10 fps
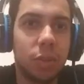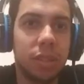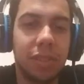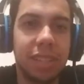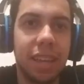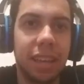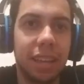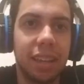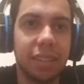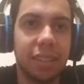was even
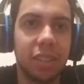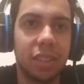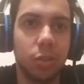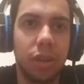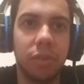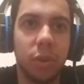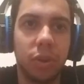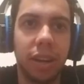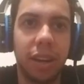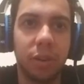saying, he's like, this is great for you
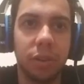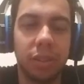right now.